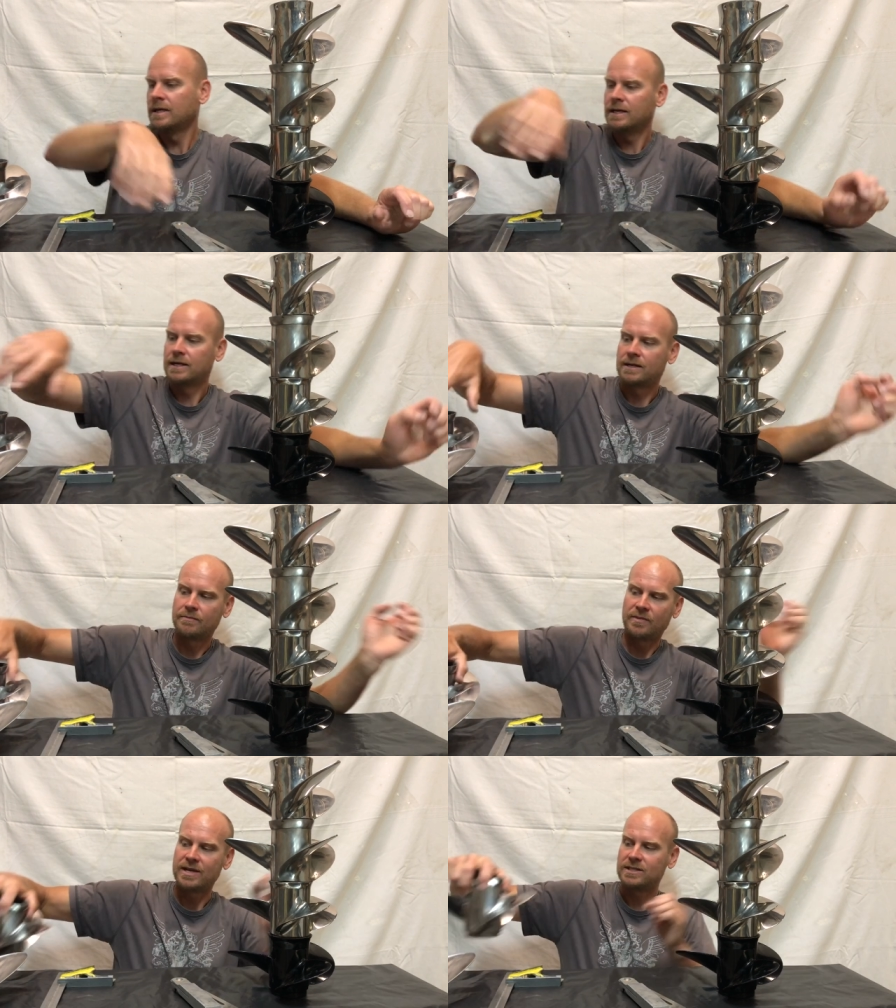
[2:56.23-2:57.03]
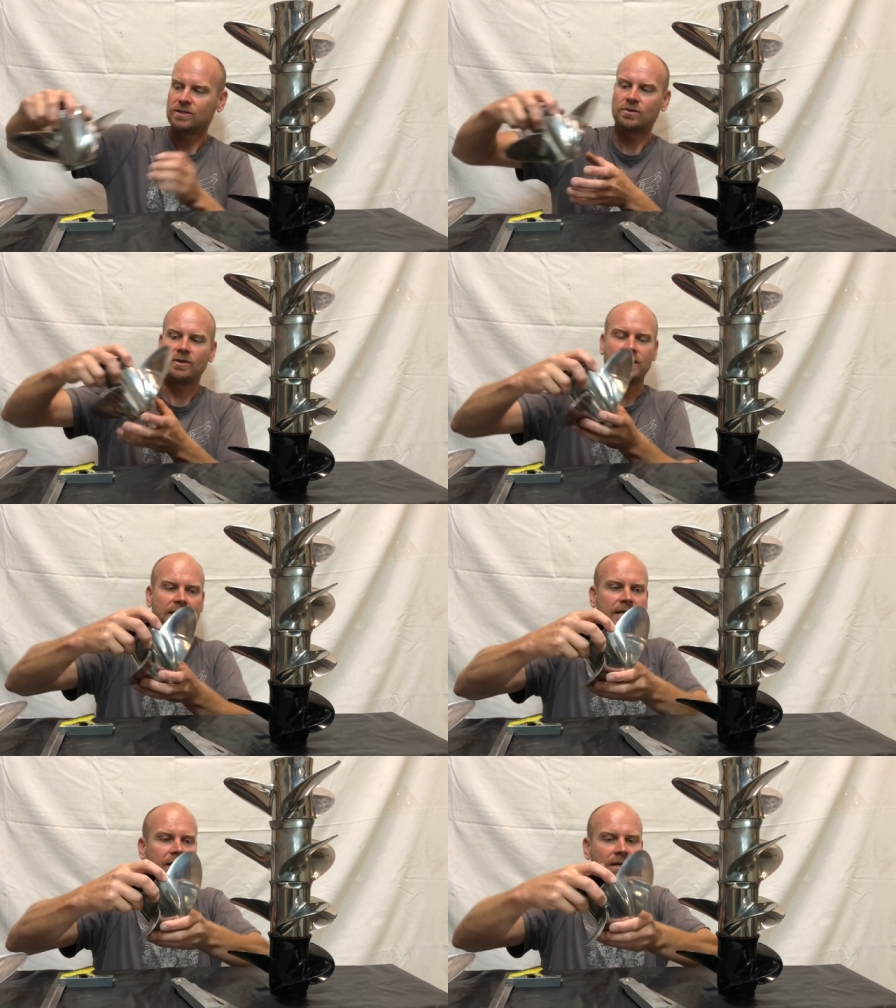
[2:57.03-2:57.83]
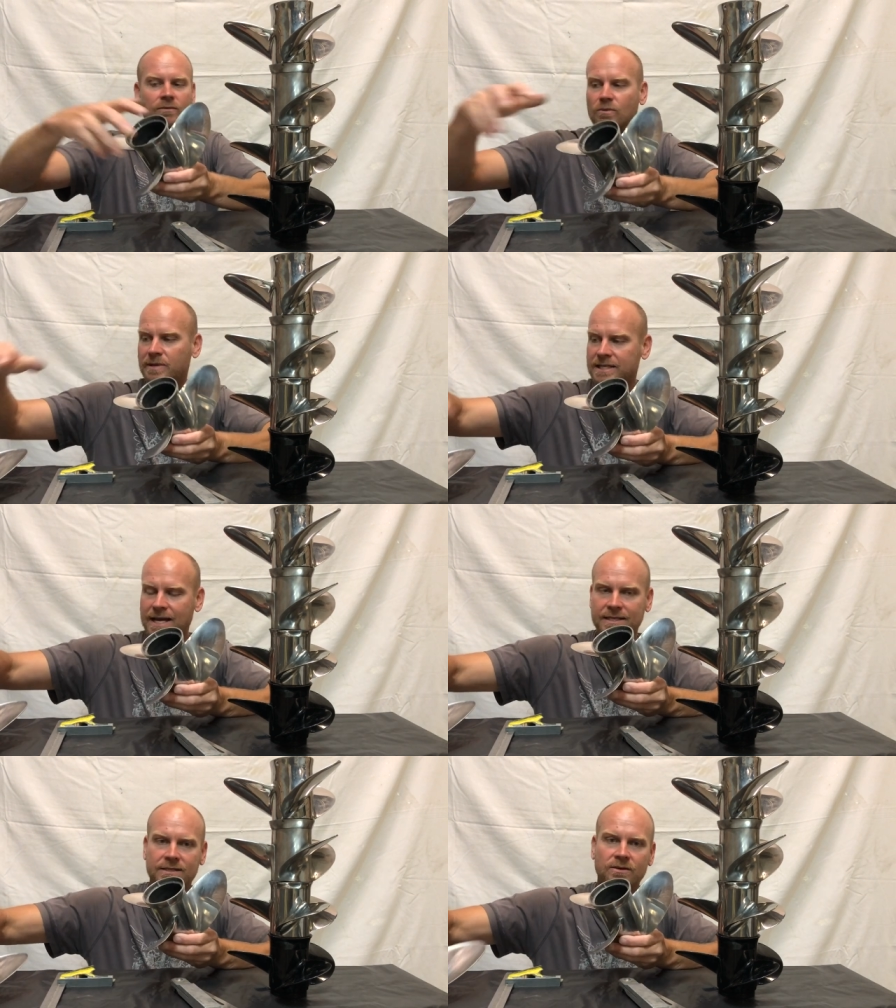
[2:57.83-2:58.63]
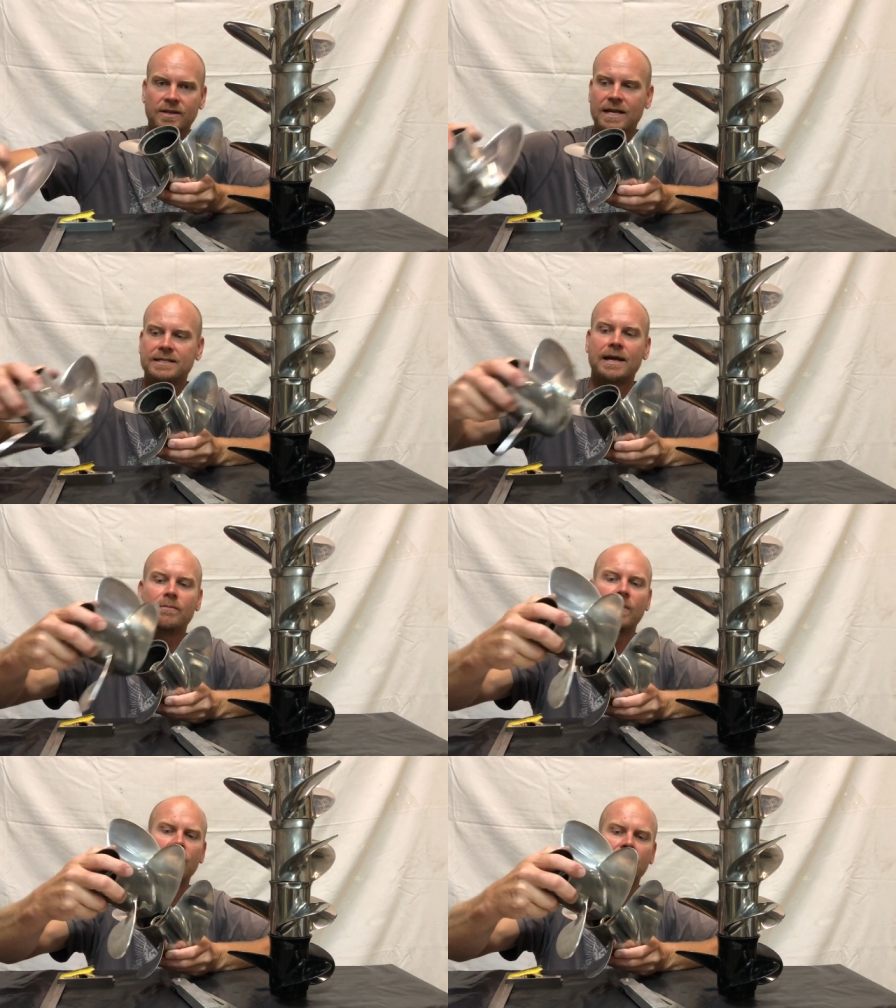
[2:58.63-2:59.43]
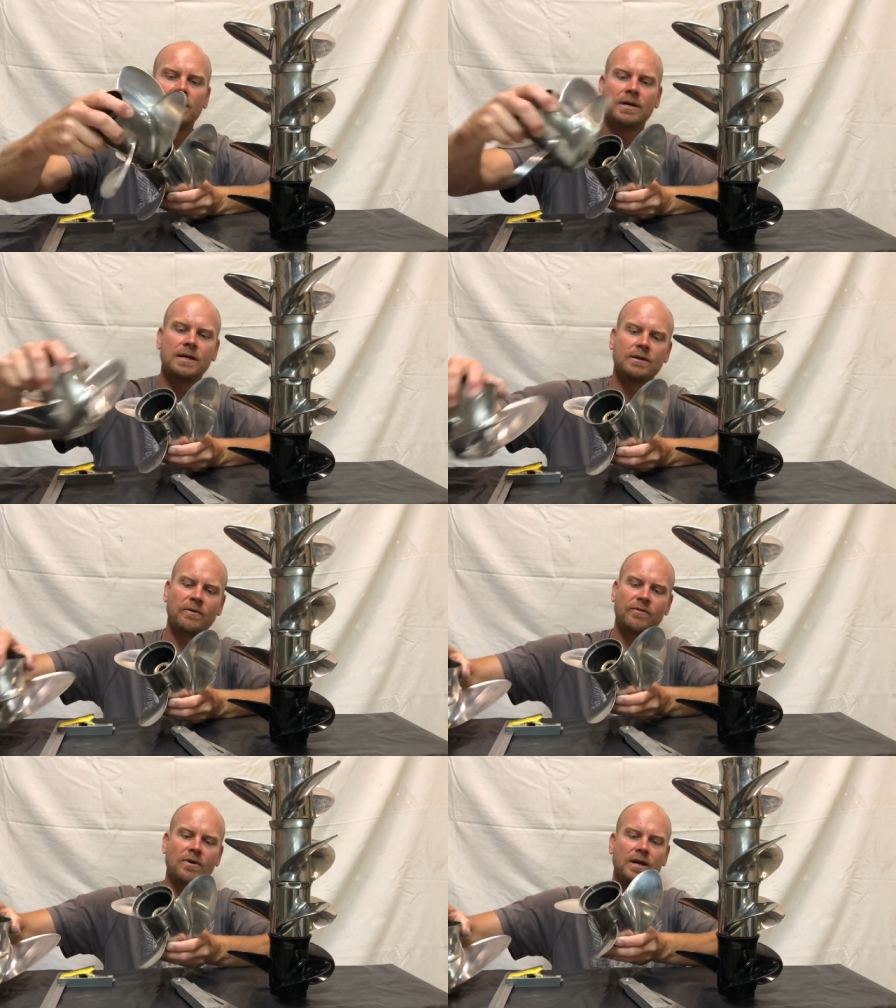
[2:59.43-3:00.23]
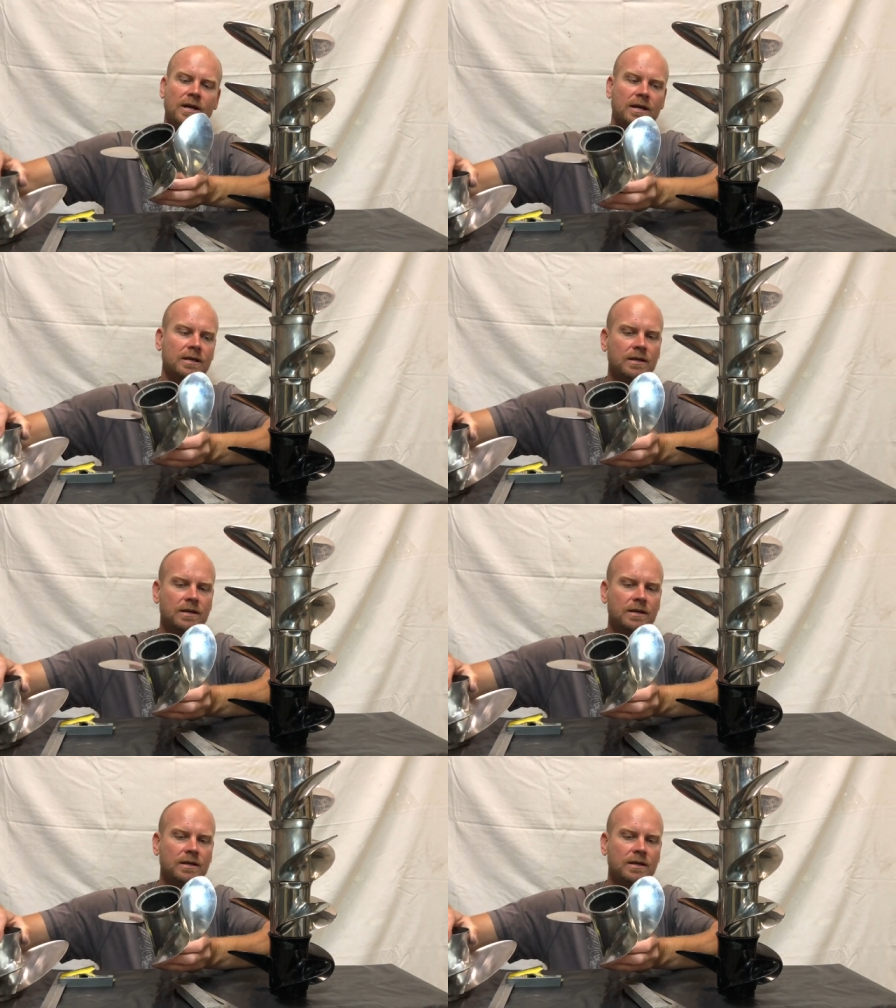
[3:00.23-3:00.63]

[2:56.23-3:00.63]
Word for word: Um, these two here will be tested on that same boat. We've got a